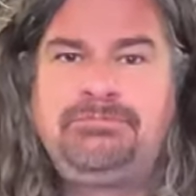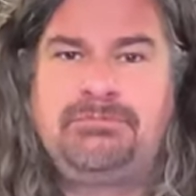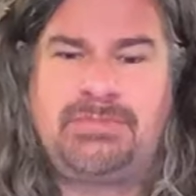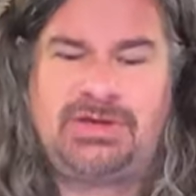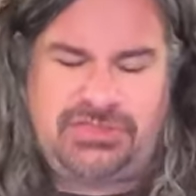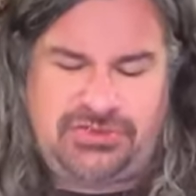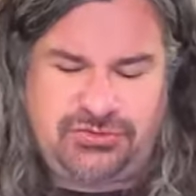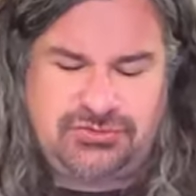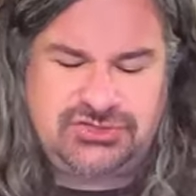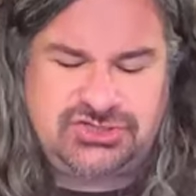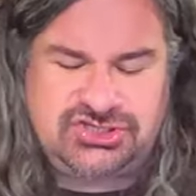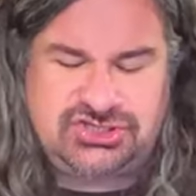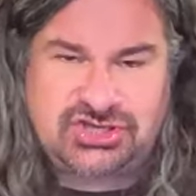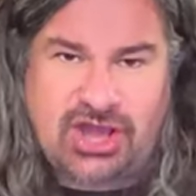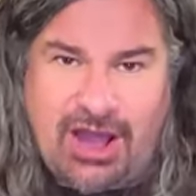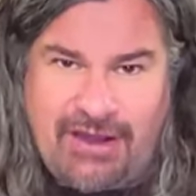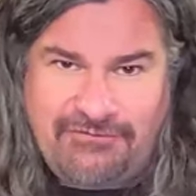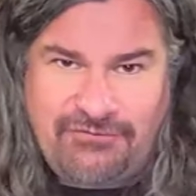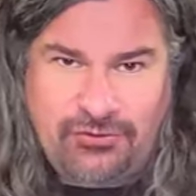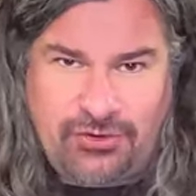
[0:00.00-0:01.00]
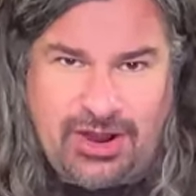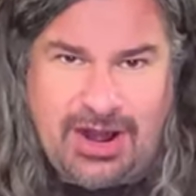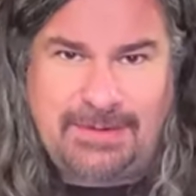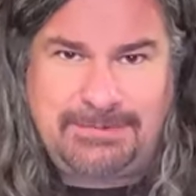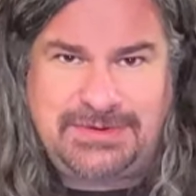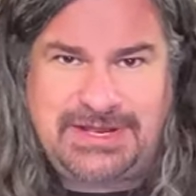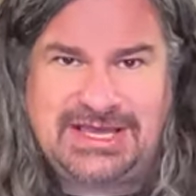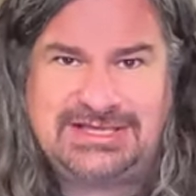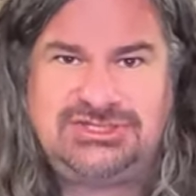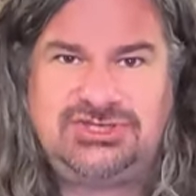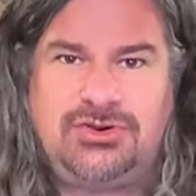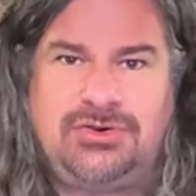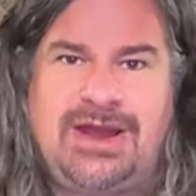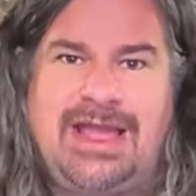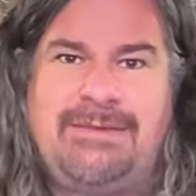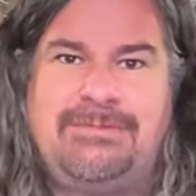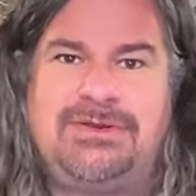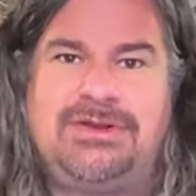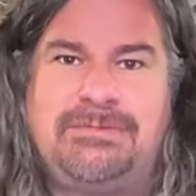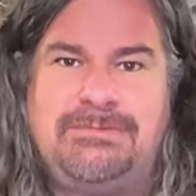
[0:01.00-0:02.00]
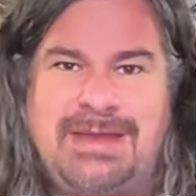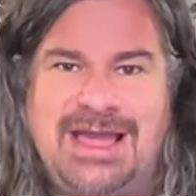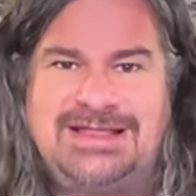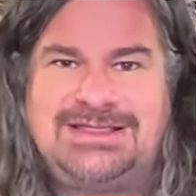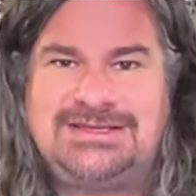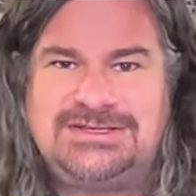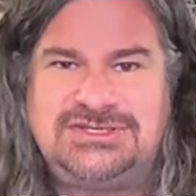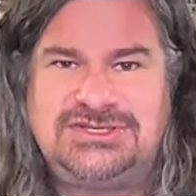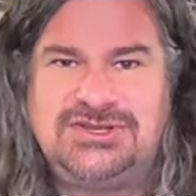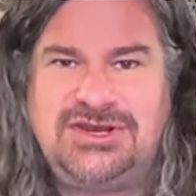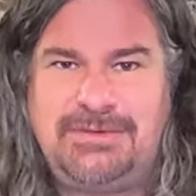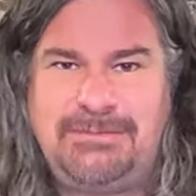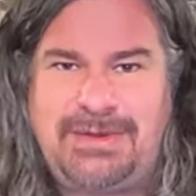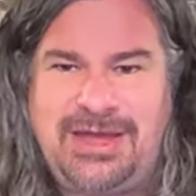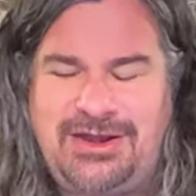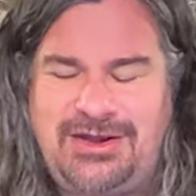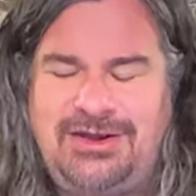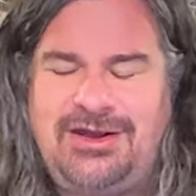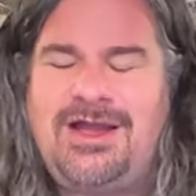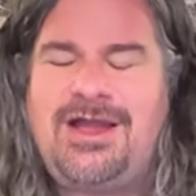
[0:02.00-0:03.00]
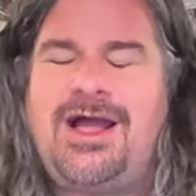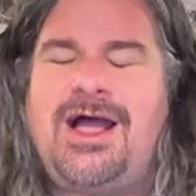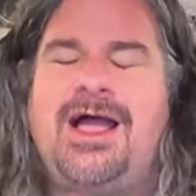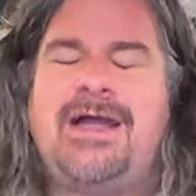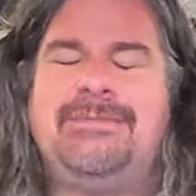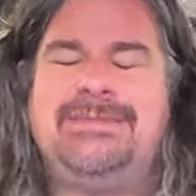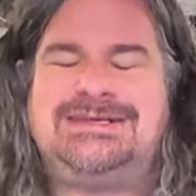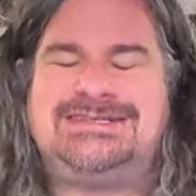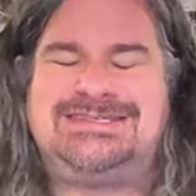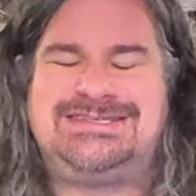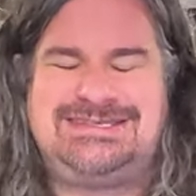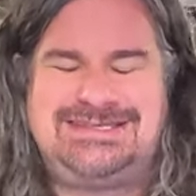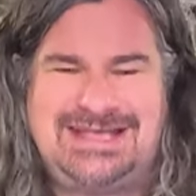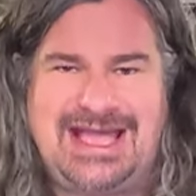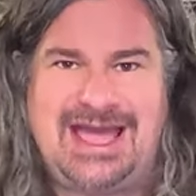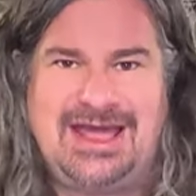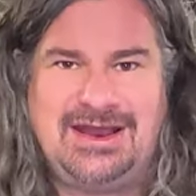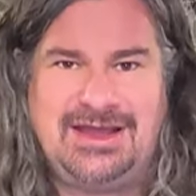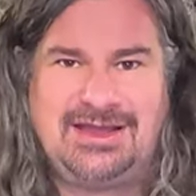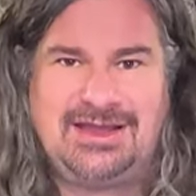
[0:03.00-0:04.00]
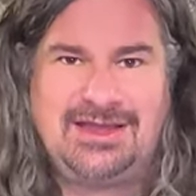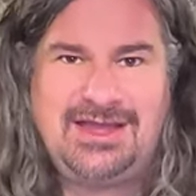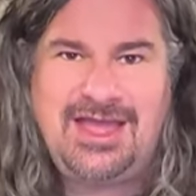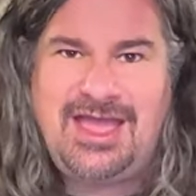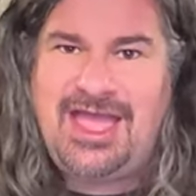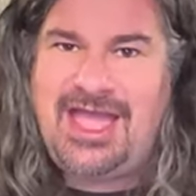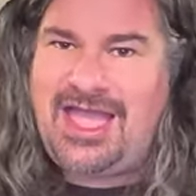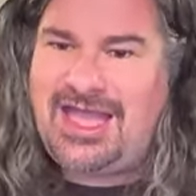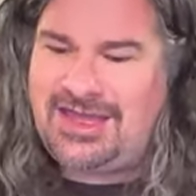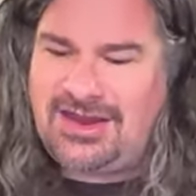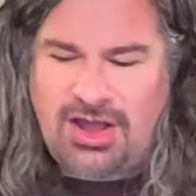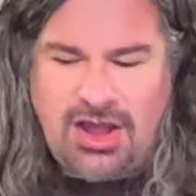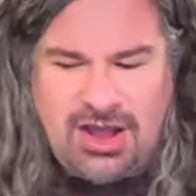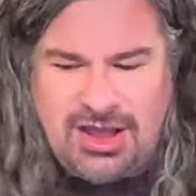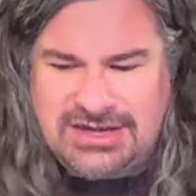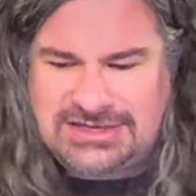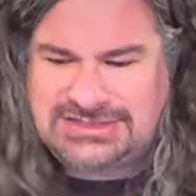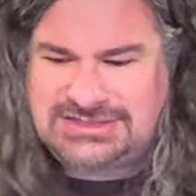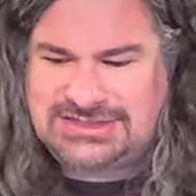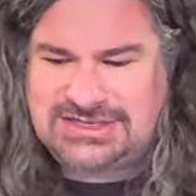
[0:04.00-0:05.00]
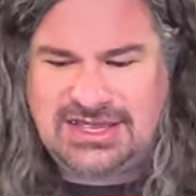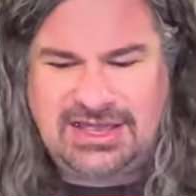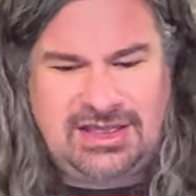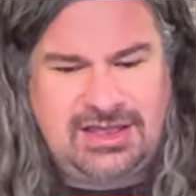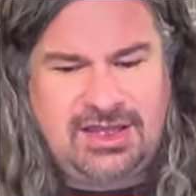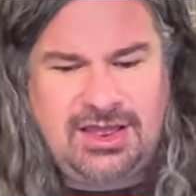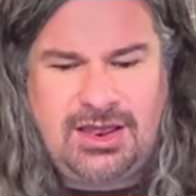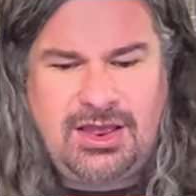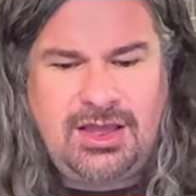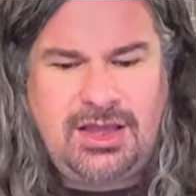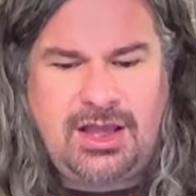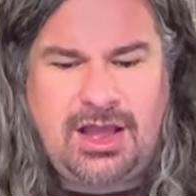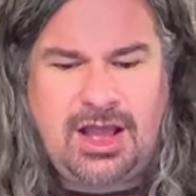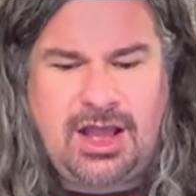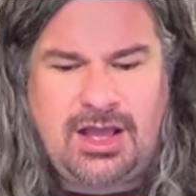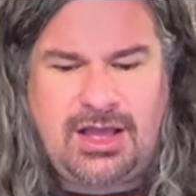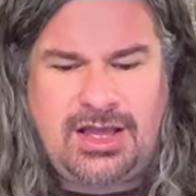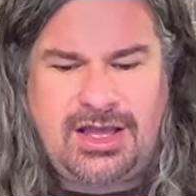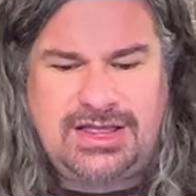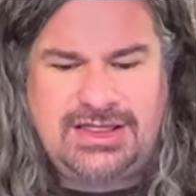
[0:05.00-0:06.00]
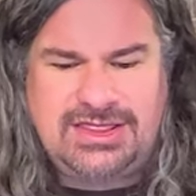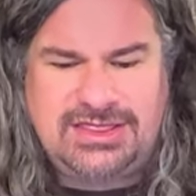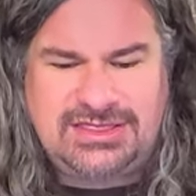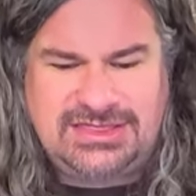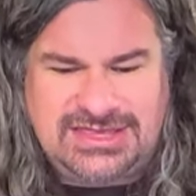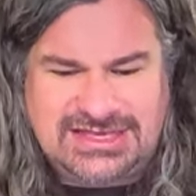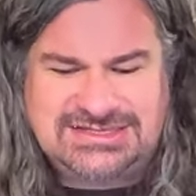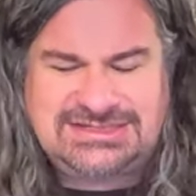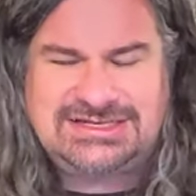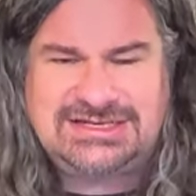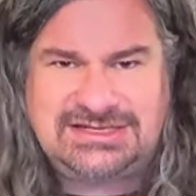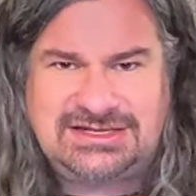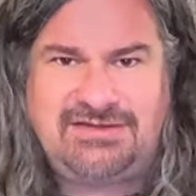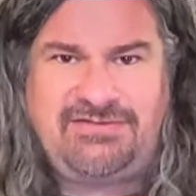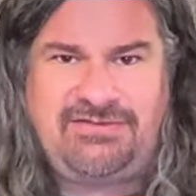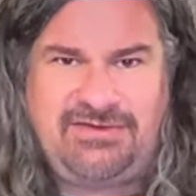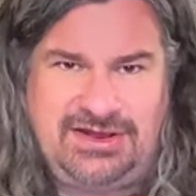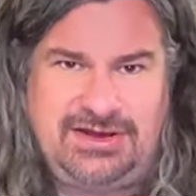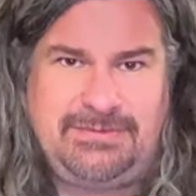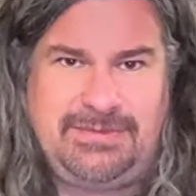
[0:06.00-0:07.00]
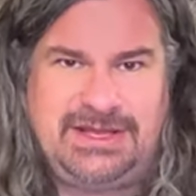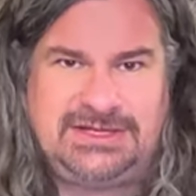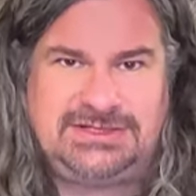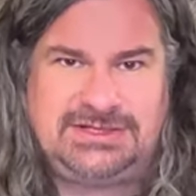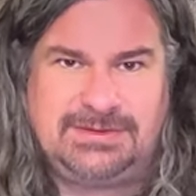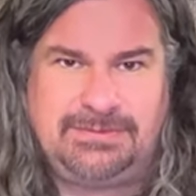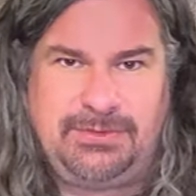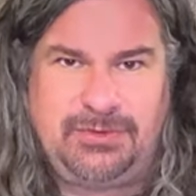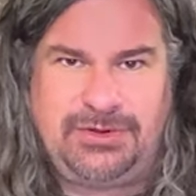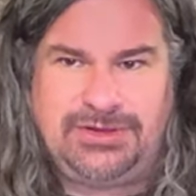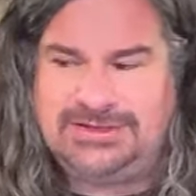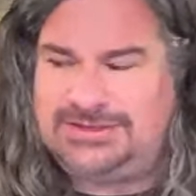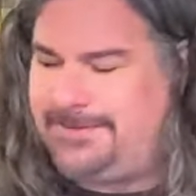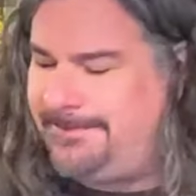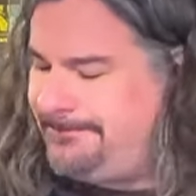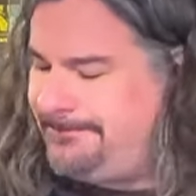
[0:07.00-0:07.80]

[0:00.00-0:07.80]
But through software updates, you're able to make this unit better. I'm ecstatic. And honestly, this is the fundamental point.